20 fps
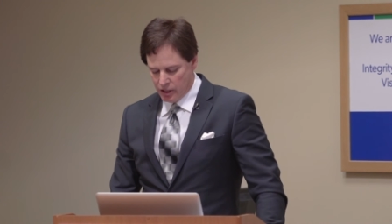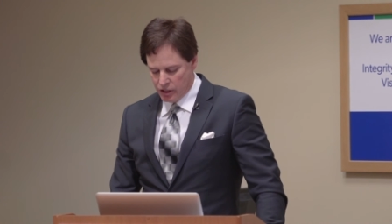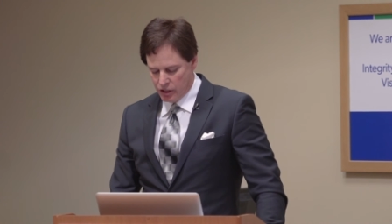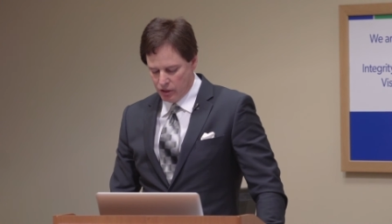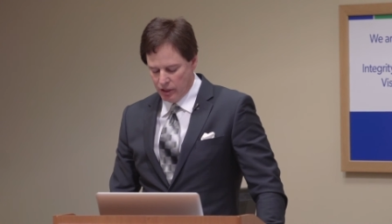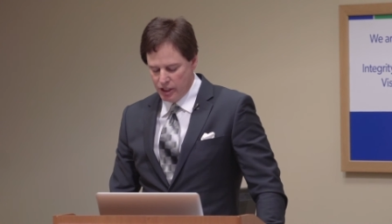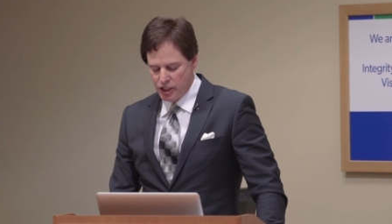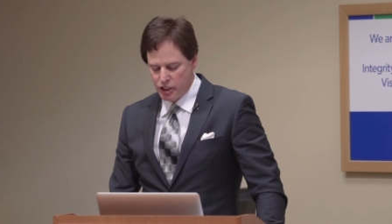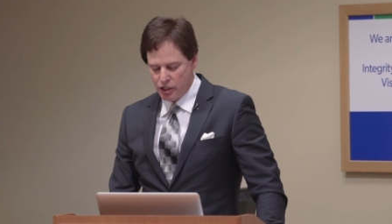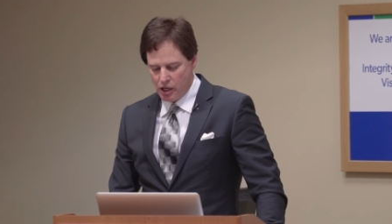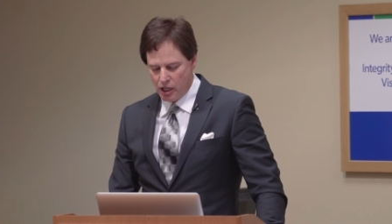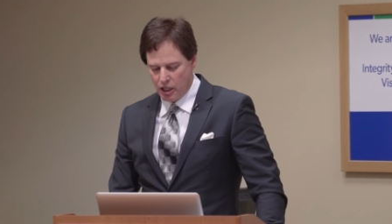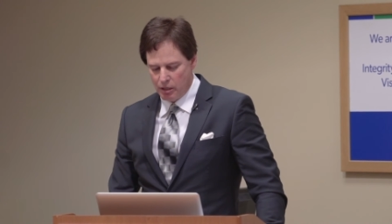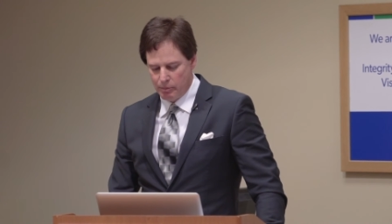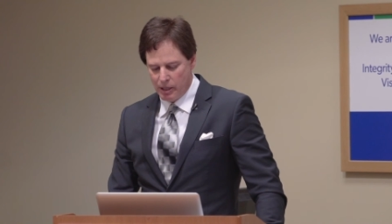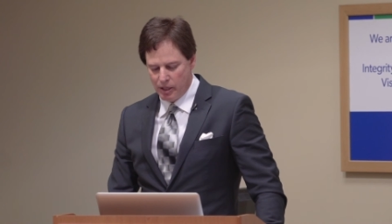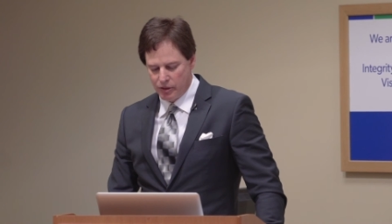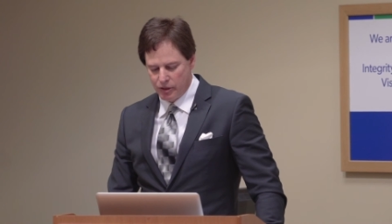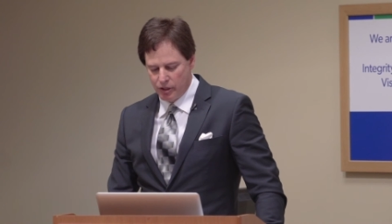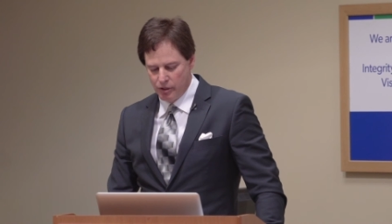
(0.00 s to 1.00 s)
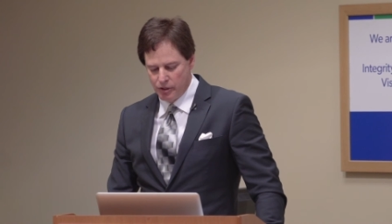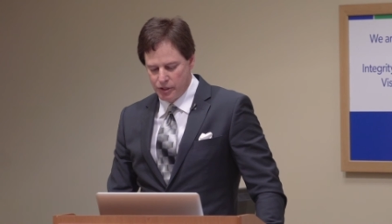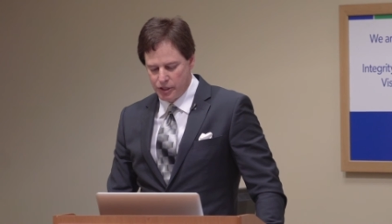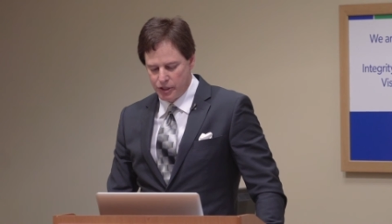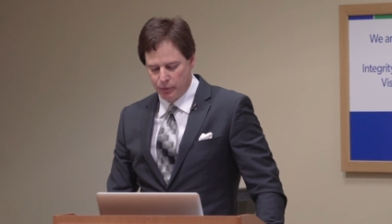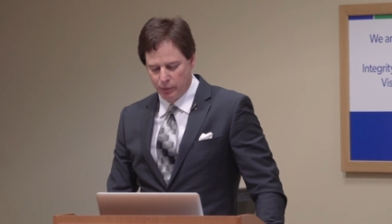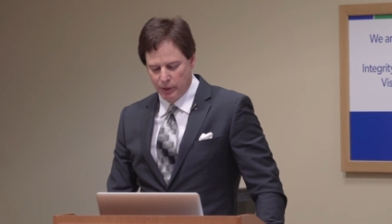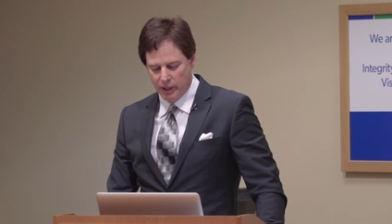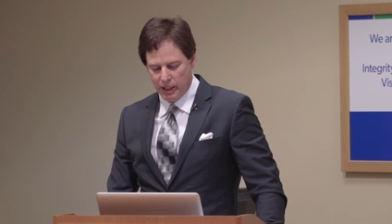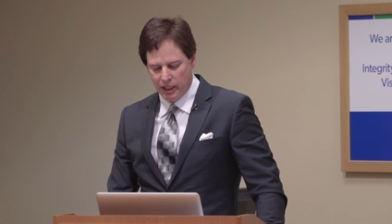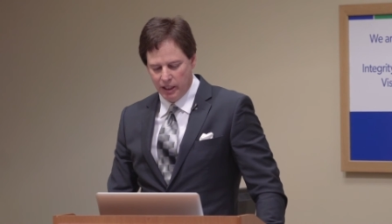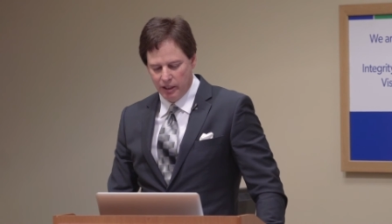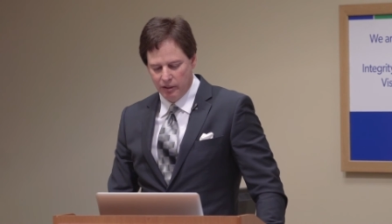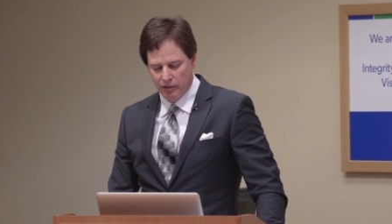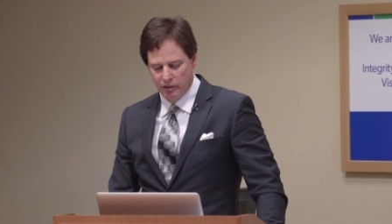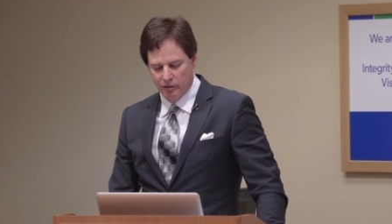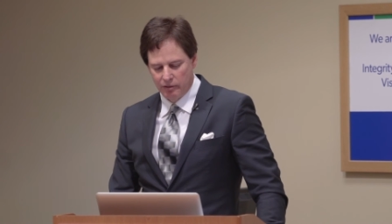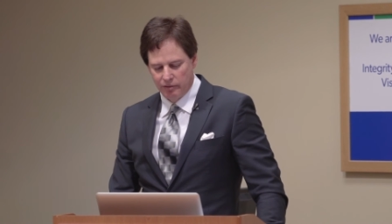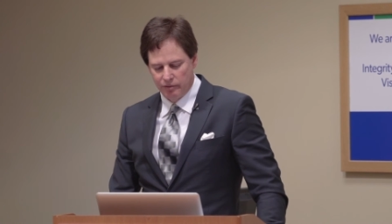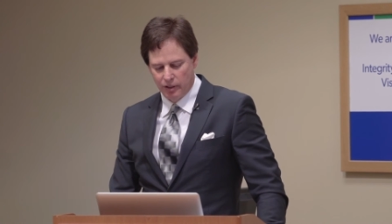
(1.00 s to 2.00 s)
So let's talk about those
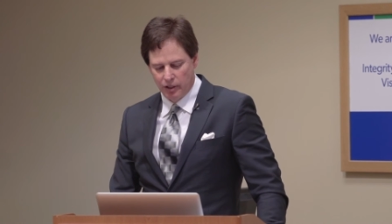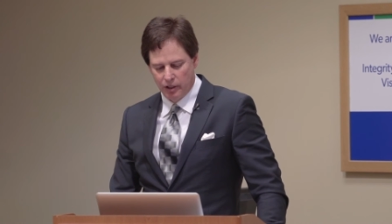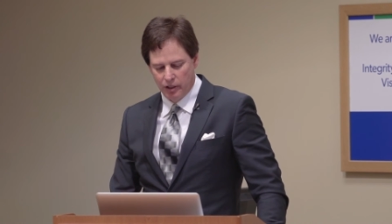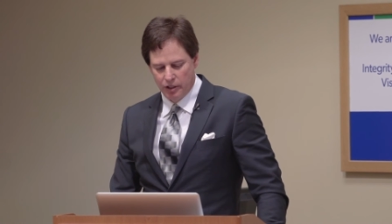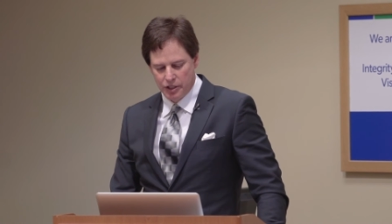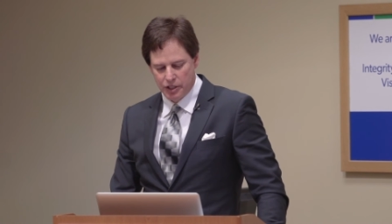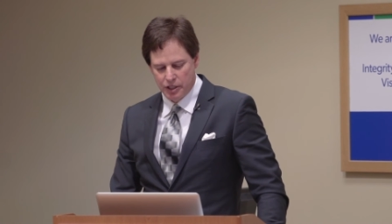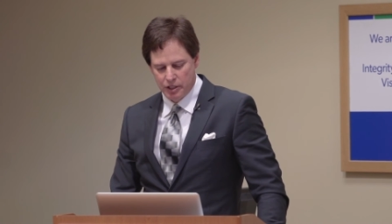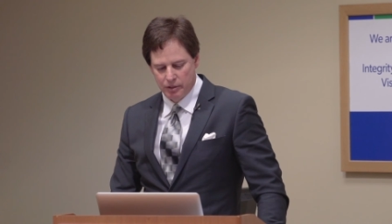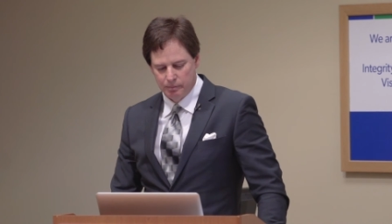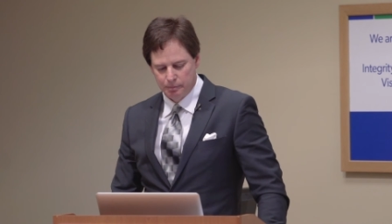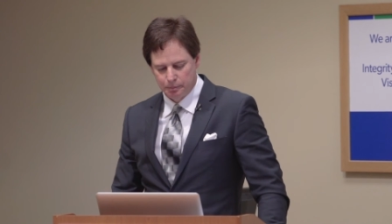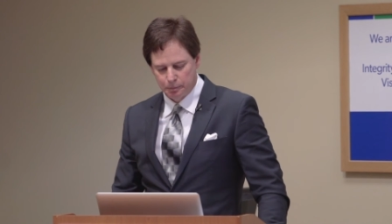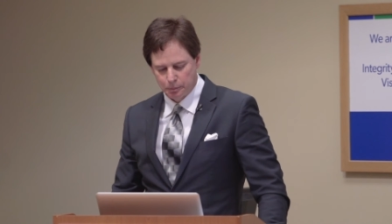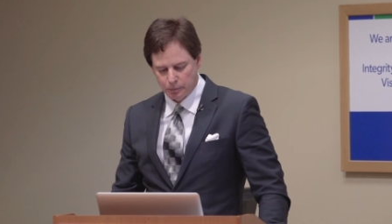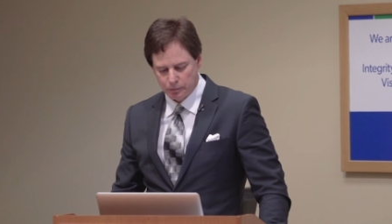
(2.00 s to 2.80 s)
three first.